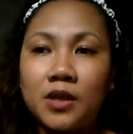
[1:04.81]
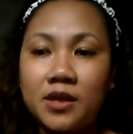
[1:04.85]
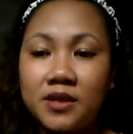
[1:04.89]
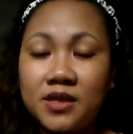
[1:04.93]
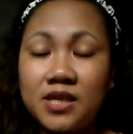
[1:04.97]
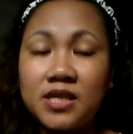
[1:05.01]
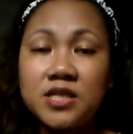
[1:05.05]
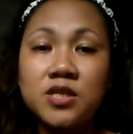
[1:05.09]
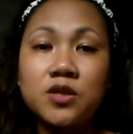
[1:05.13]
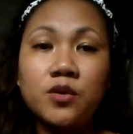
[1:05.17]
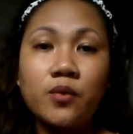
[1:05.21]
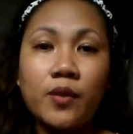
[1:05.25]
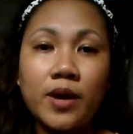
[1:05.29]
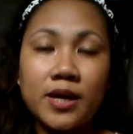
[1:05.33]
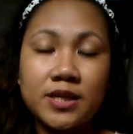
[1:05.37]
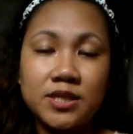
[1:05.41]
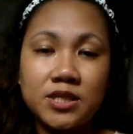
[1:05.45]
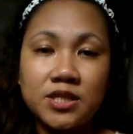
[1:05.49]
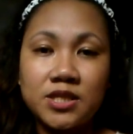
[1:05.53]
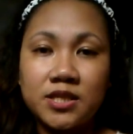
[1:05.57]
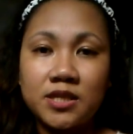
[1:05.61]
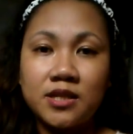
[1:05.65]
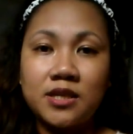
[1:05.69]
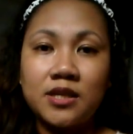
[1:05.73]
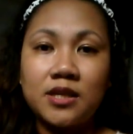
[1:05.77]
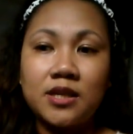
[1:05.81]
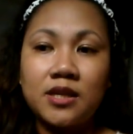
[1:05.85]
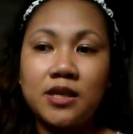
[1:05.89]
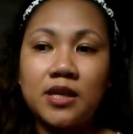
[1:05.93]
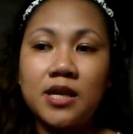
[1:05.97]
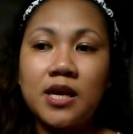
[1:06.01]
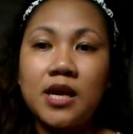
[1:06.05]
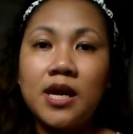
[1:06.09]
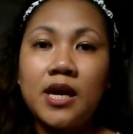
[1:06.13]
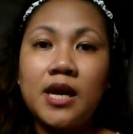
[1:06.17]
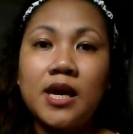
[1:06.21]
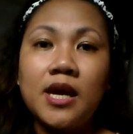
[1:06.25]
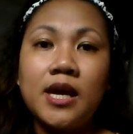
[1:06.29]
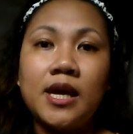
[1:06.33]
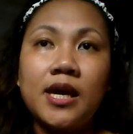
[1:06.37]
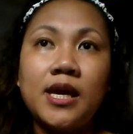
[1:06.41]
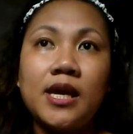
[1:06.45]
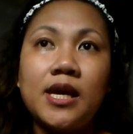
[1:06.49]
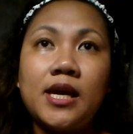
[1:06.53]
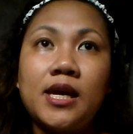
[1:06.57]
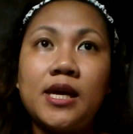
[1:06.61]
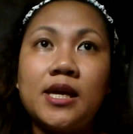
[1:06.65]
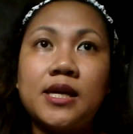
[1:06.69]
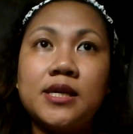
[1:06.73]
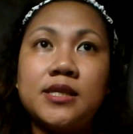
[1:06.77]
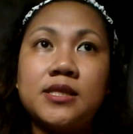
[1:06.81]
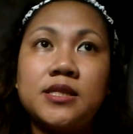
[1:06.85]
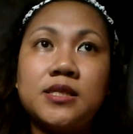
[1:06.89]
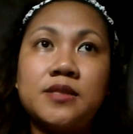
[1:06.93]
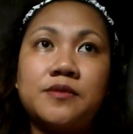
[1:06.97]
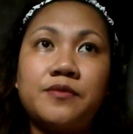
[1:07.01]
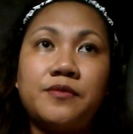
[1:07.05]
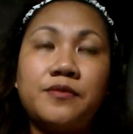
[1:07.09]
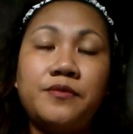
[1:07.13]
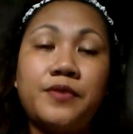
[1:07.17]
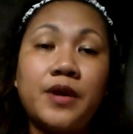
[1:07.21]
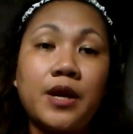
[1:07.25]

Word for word: this question is